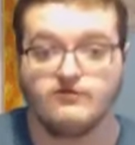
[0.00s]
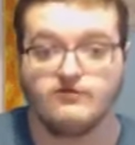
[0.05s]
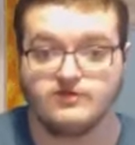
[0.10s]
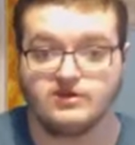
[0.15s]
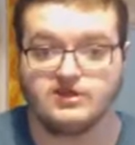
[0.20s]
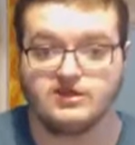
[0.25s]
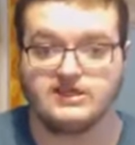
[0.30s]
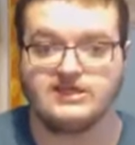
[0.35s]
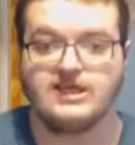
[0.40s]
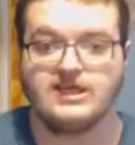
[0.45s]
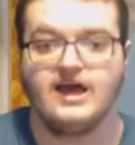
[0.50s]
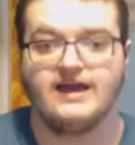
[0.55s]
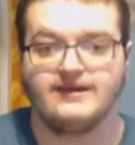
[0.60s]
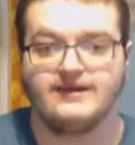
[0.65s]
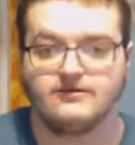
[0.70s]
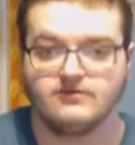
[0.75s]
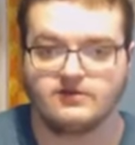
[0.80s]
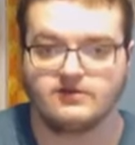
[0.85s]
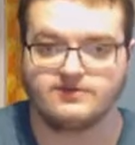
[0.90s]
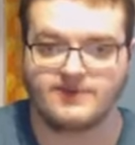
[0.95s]
Obviously,
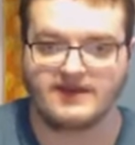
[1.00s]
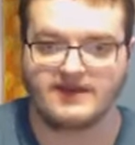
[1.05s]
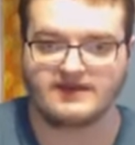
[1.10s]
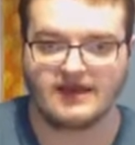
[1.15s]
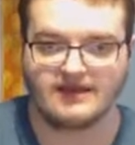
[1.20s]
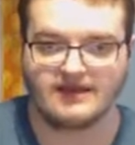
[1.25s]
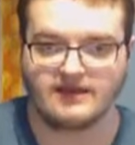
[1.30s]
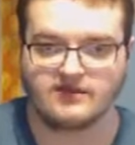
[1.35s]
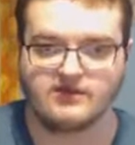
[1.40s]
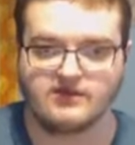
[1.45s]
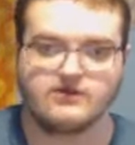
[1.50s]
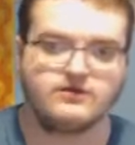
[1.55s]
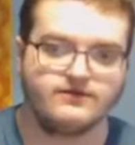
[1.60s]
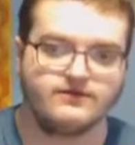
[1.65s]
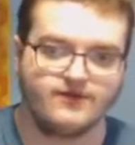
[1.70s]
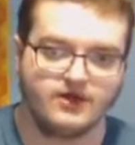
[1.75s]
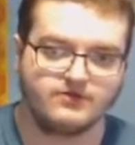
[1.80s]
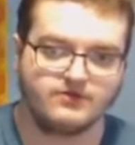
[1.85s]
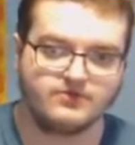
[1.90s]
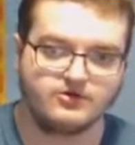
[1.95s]
I don't expect anything,
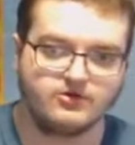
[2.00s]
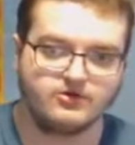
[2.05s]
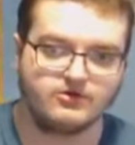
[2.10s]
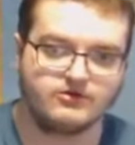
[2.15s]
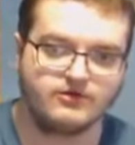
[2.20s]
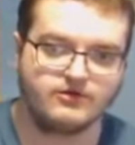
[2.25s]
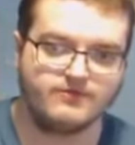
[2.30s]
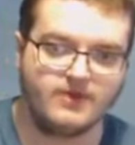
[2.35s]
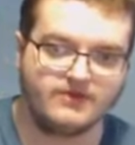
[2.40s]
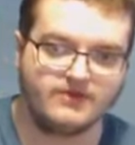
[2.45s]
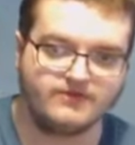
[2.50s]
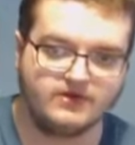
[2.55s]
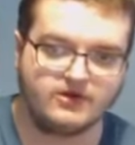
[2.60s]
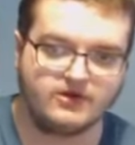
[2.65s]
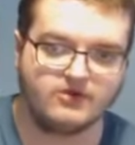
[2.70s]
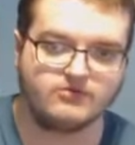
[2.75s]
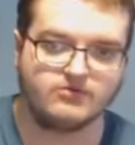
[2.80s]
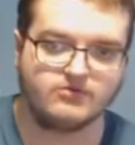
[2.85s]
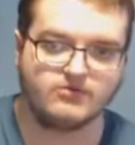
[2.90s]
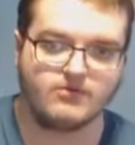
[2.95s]
and the vast majority of my
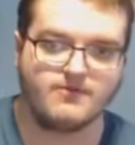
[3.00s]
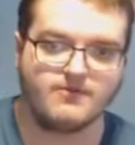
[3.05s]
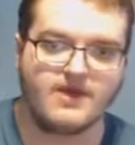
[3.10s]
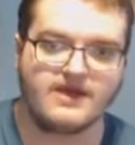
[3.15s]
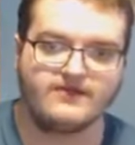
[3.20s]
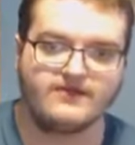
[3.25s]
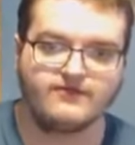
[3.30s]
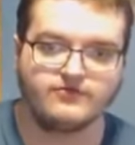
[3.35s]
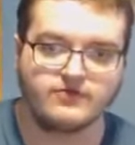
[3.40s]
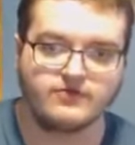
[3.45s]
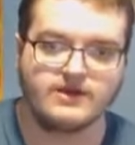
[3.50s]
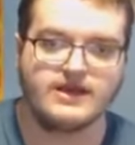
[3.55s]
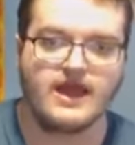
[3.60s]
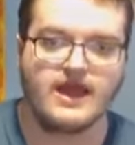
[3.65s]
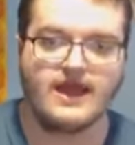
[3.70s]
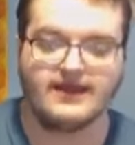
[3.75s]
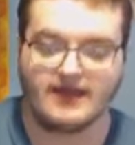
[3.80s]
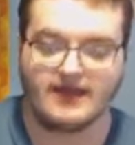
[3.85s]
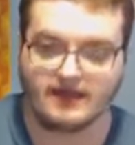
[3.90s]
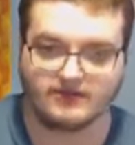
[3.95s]
videos will remain
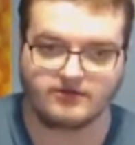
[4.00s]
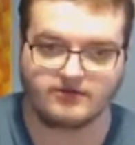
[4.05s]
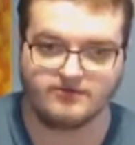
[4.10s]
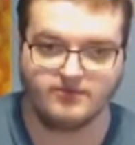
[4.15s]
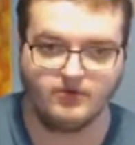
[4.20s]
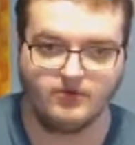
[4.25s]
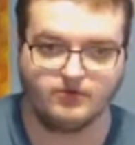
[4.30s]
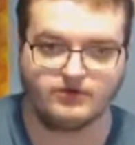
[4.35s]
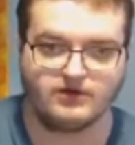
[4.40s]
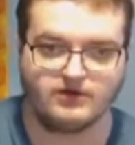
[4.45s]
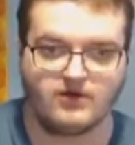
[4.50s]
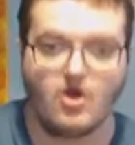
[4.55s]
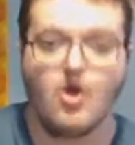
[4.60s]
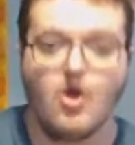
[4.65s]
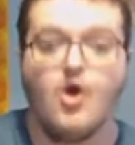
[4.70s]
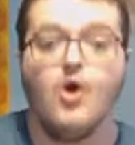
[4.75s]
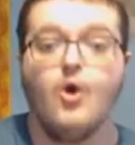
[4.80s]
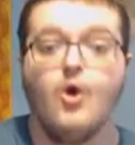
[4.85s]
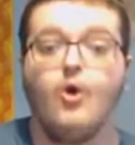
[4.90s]
free and ad-supported.